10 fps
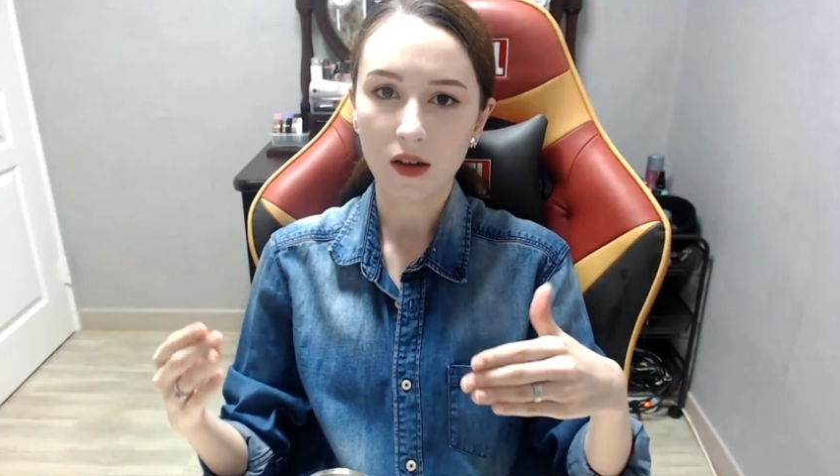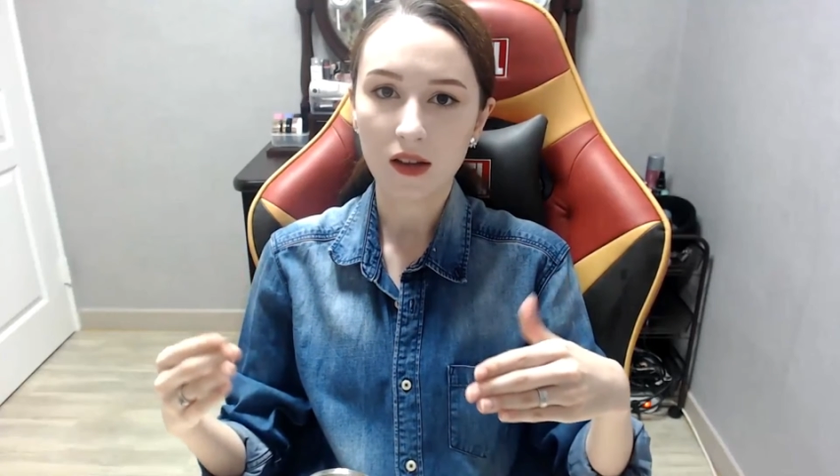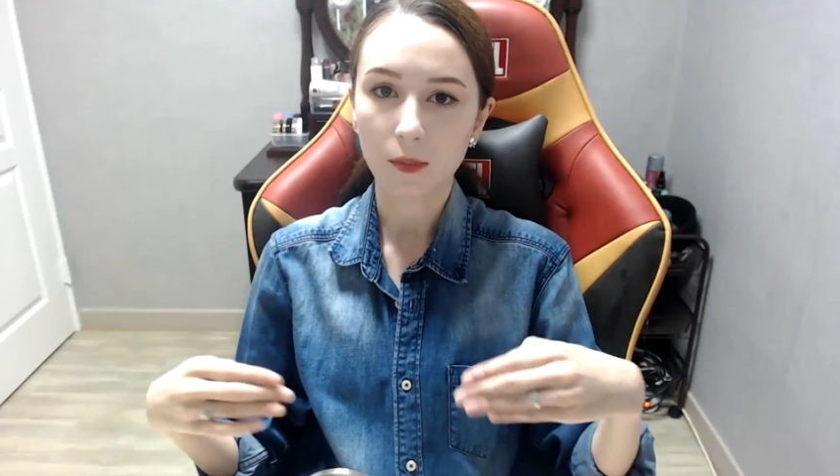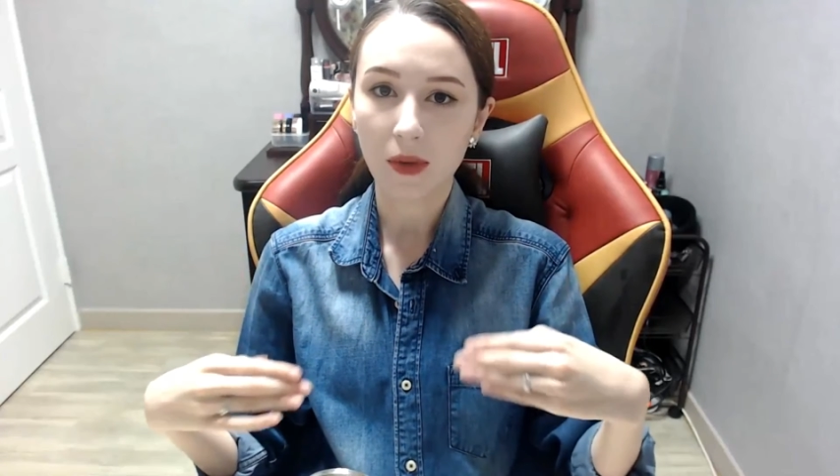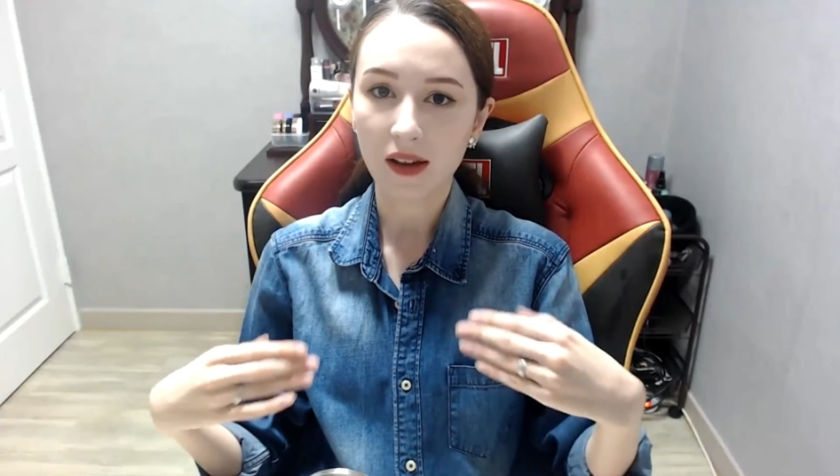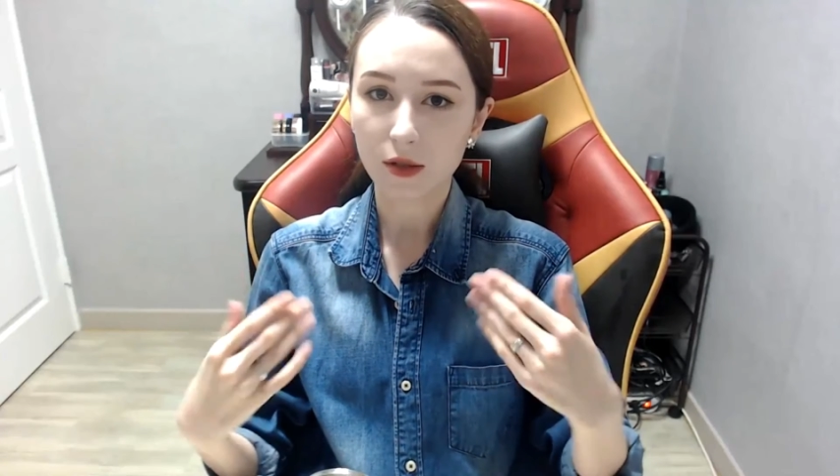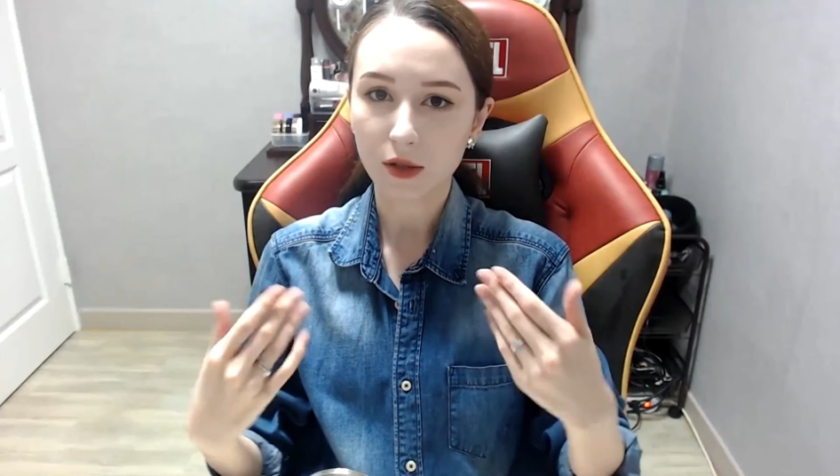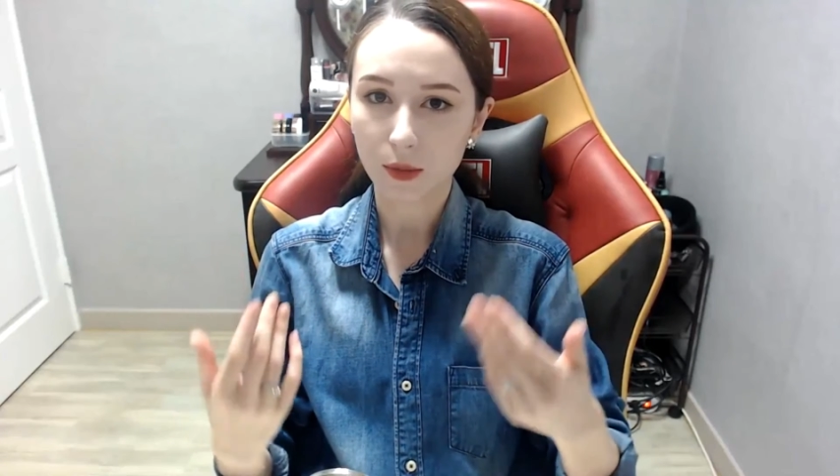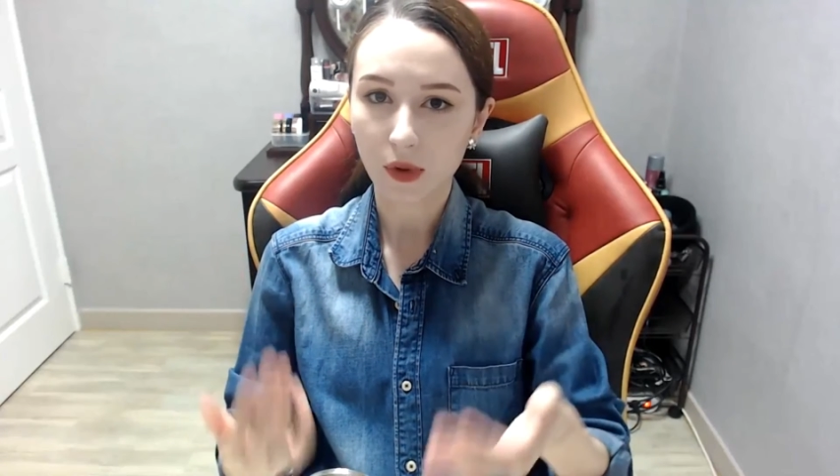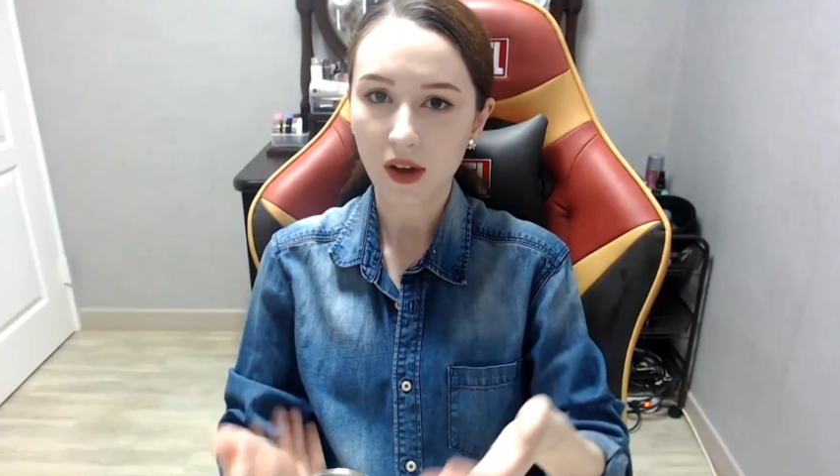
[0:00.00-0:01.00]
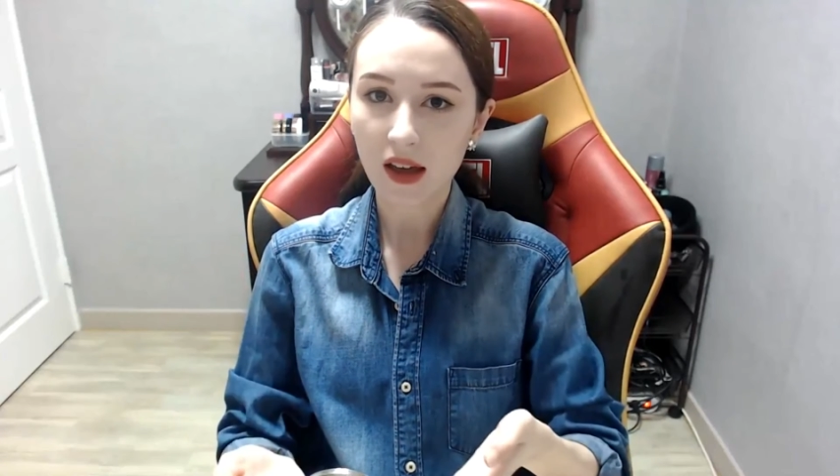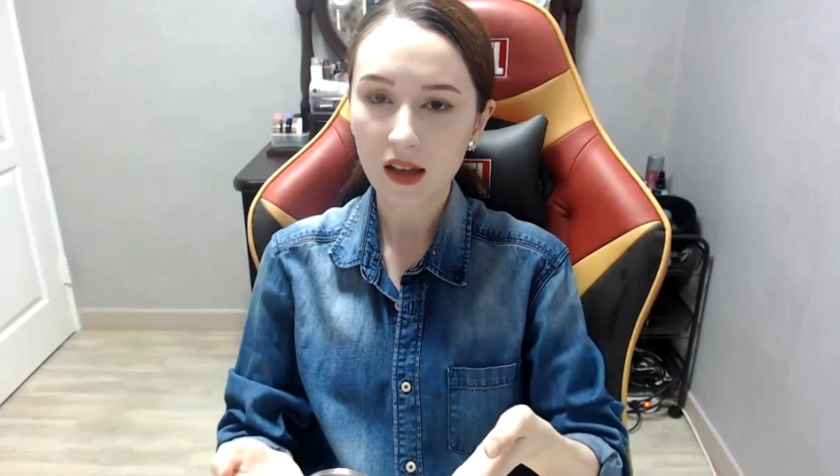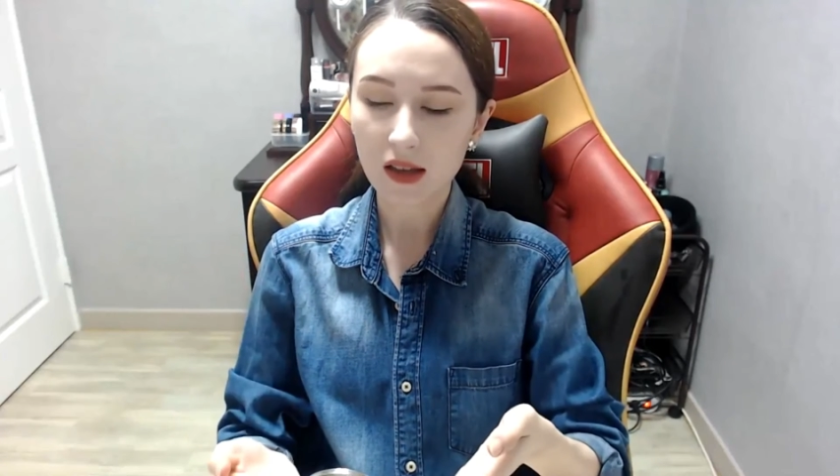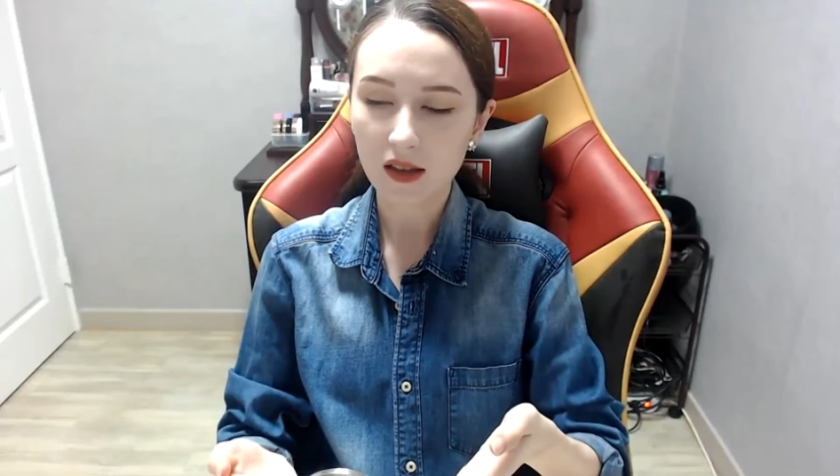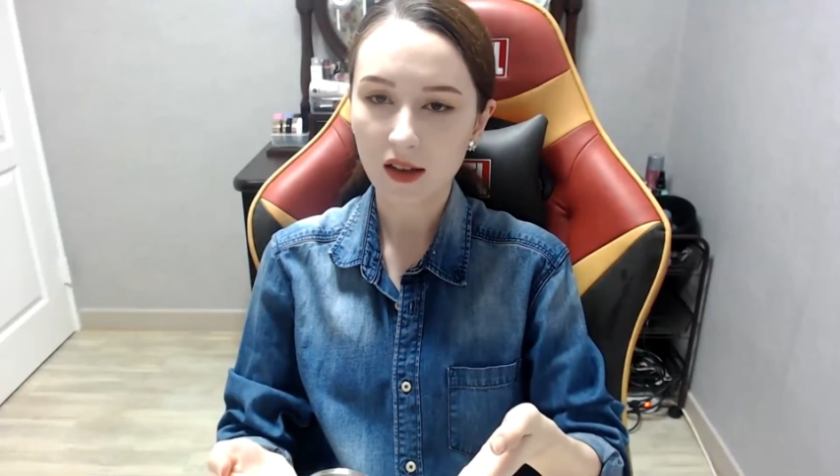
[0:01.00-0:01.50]
in a better
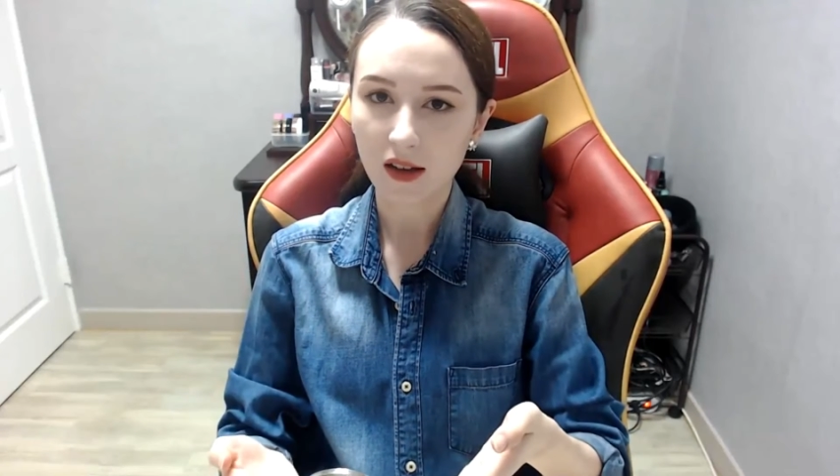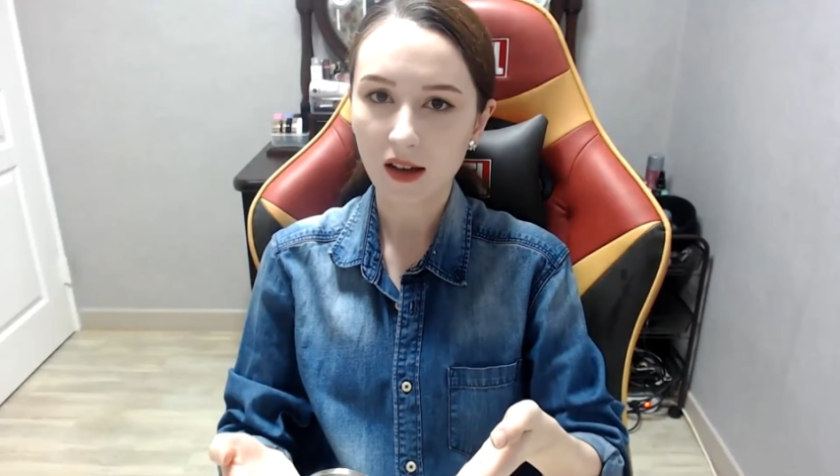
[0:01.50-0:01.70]
way.